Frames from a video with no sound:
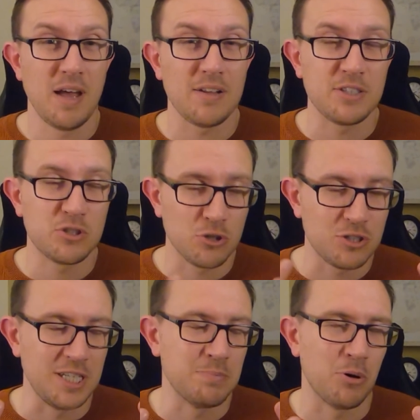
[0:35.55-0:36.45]
I'll
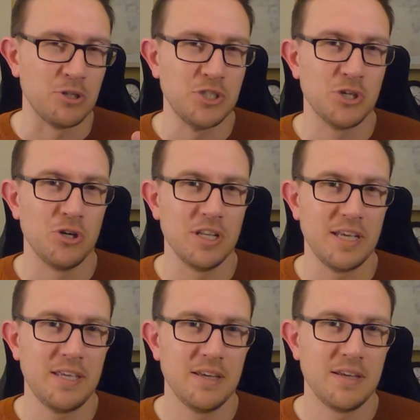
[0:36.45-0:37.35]
discuss these points
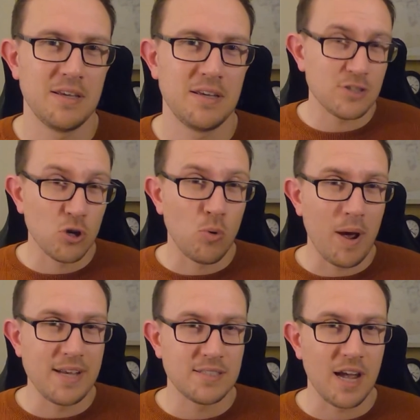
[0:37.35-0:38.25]
shortly. As
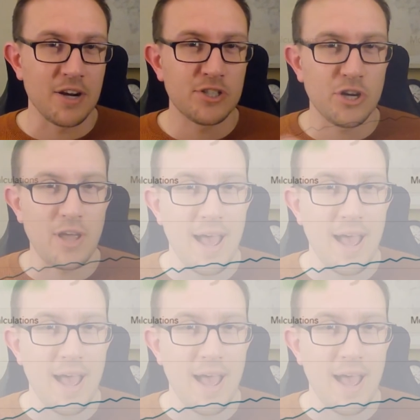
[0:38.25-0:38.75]
always, I'm going to show